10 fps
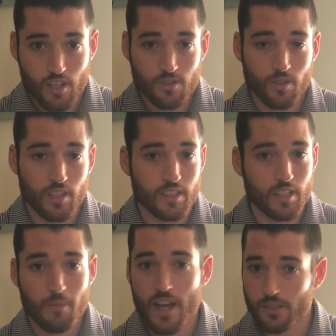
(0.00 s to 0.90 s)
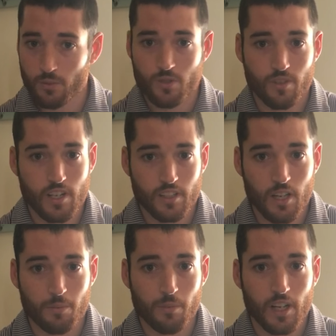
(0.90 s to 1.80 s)
So they did a maximal strength
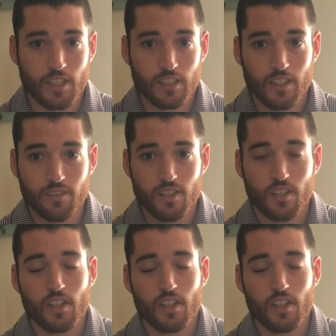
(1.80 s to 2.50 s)
upper body lift,